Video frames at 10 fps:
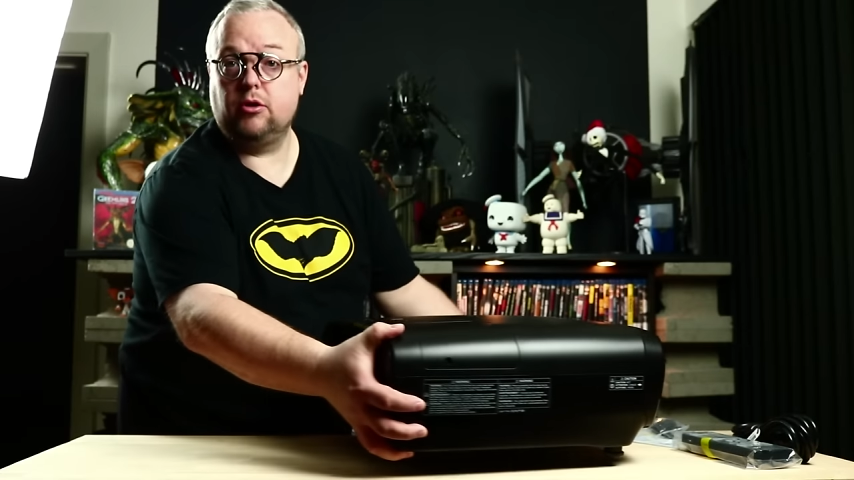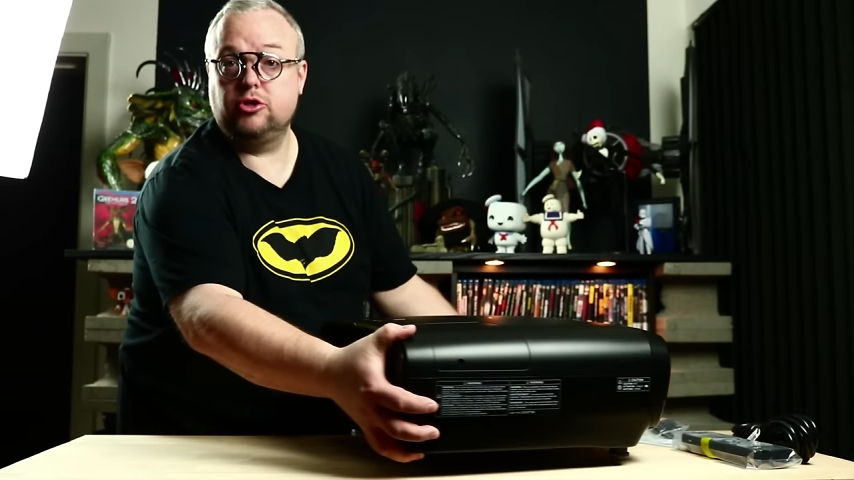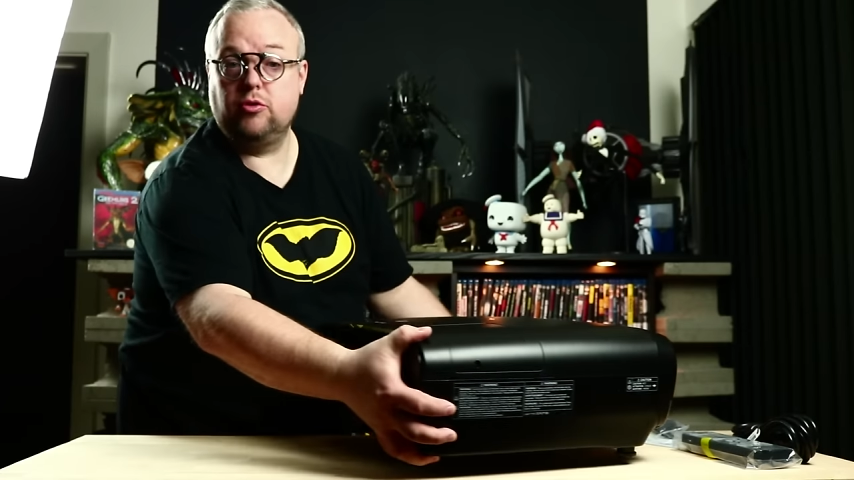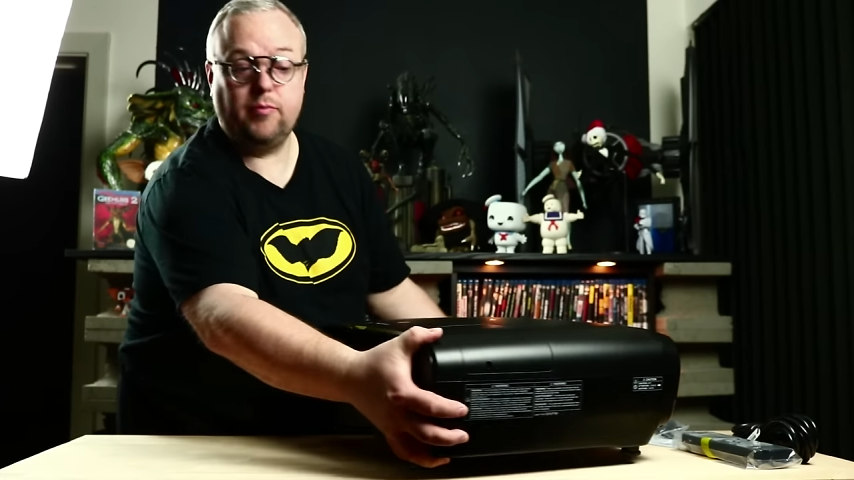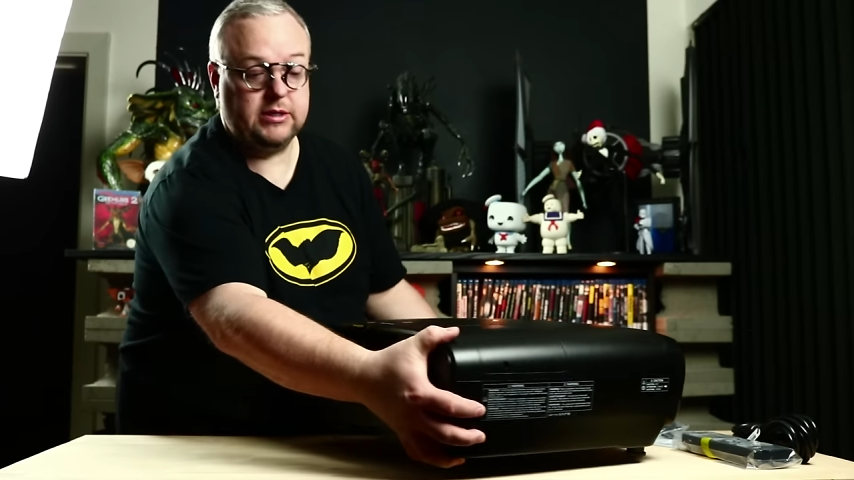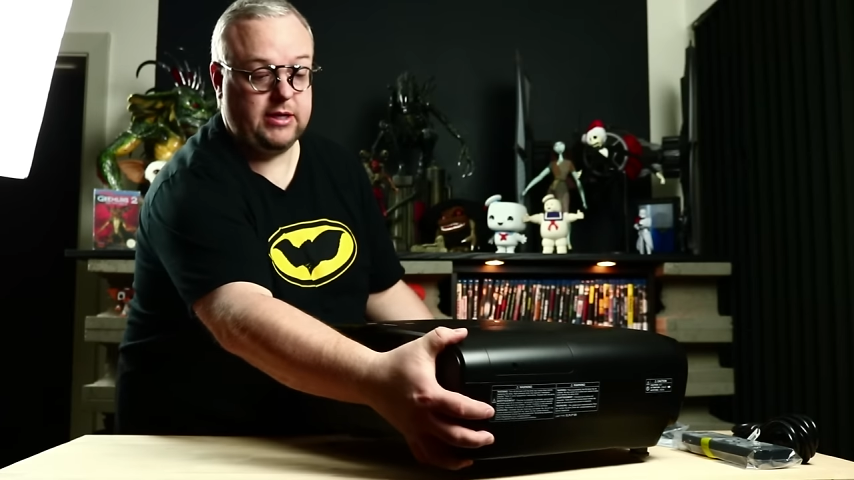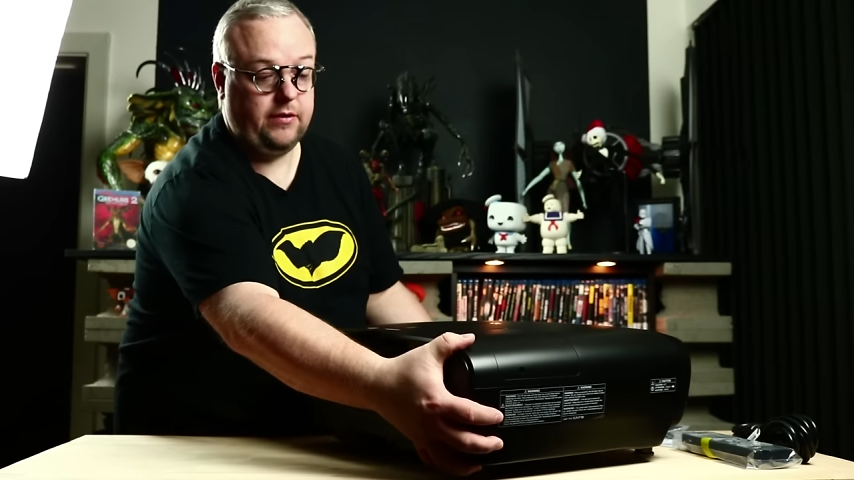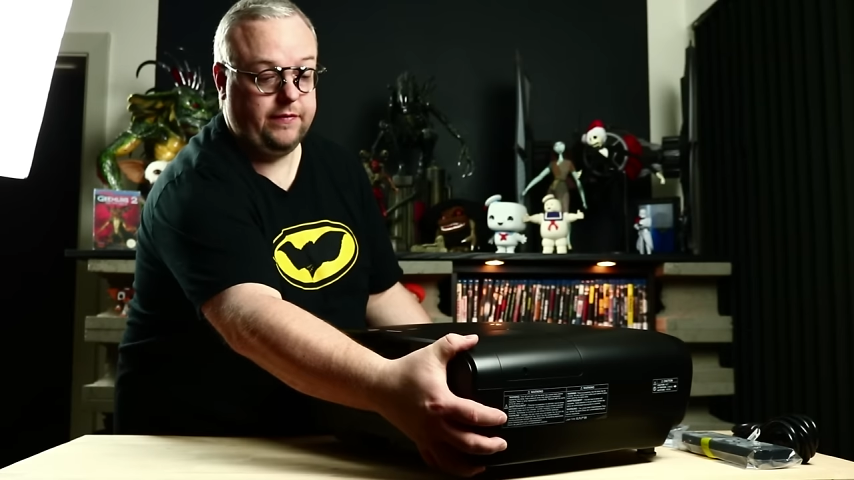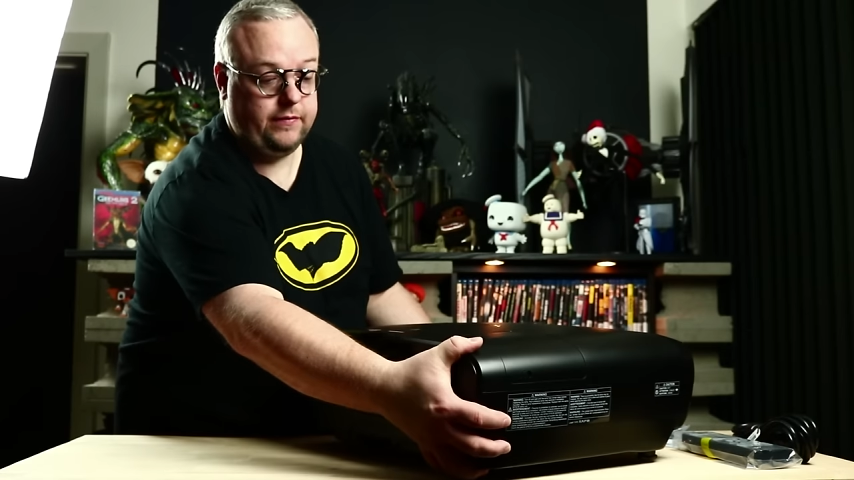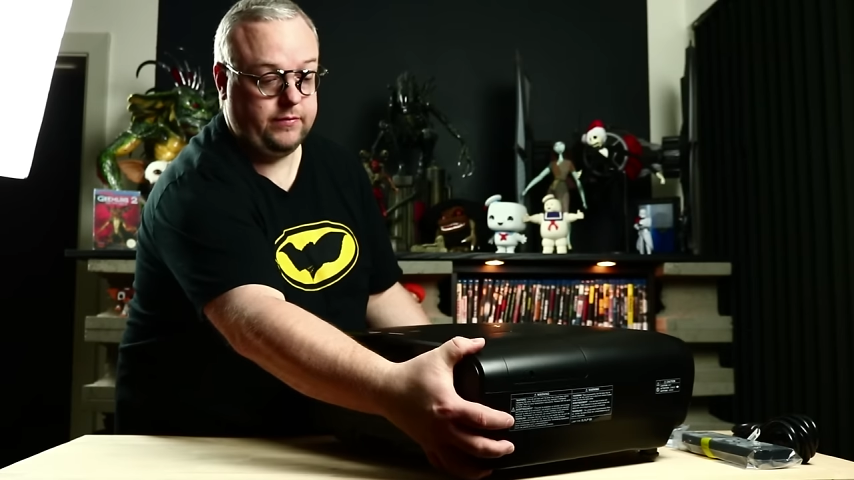also
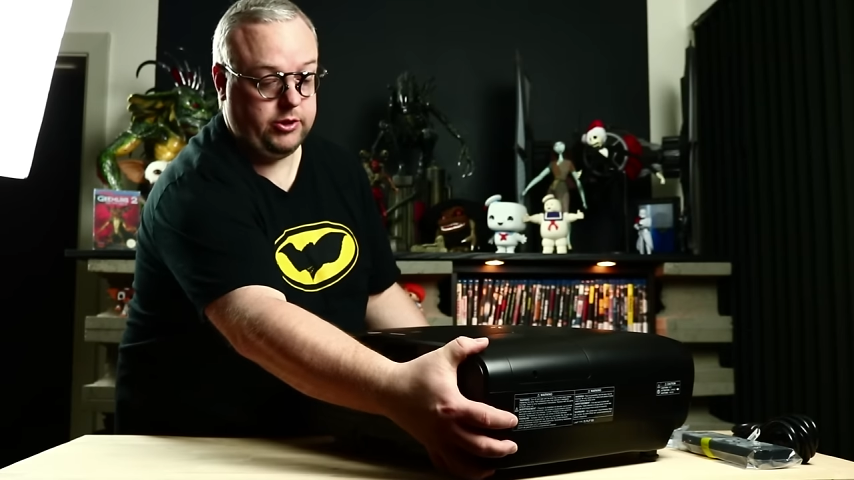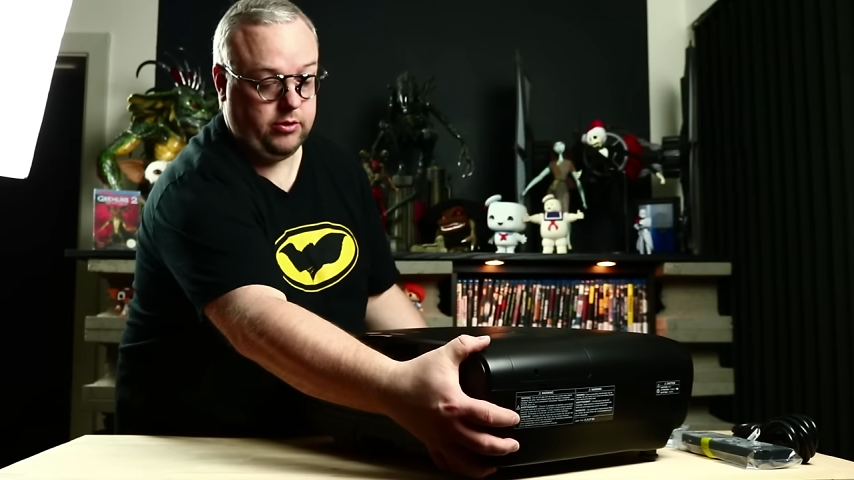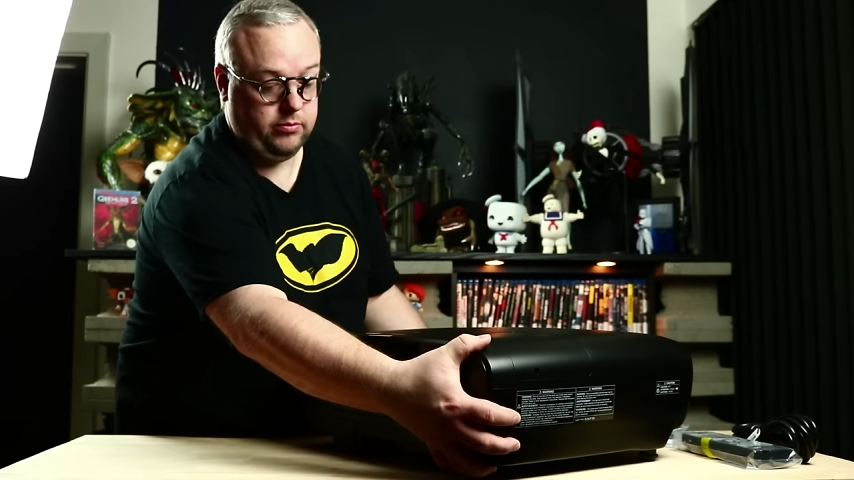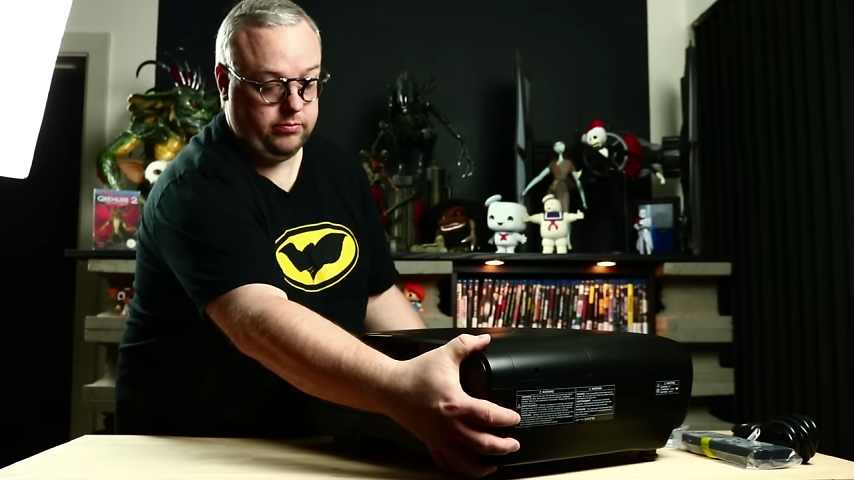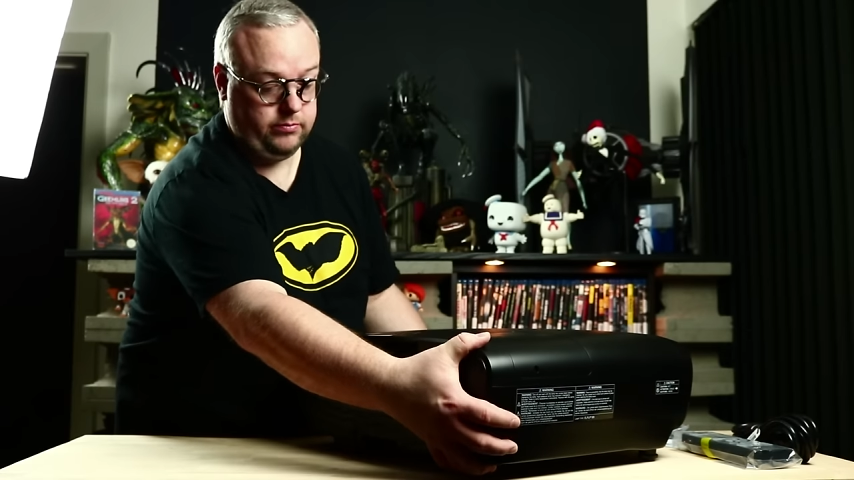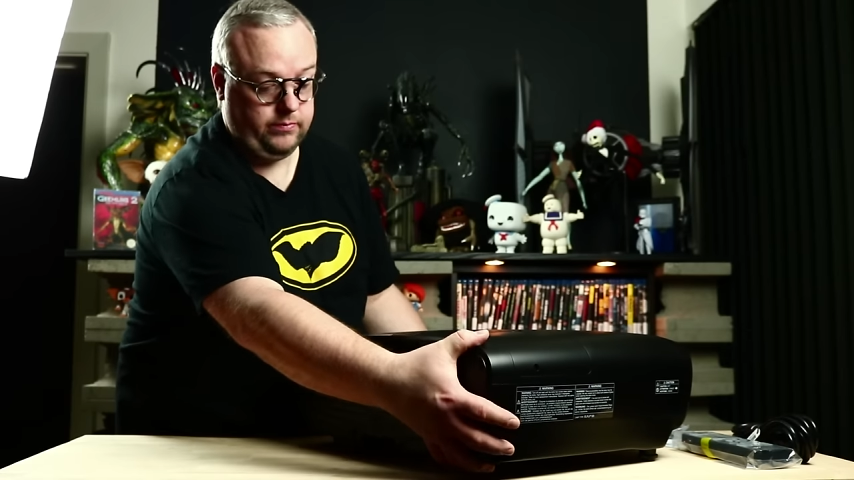myself, so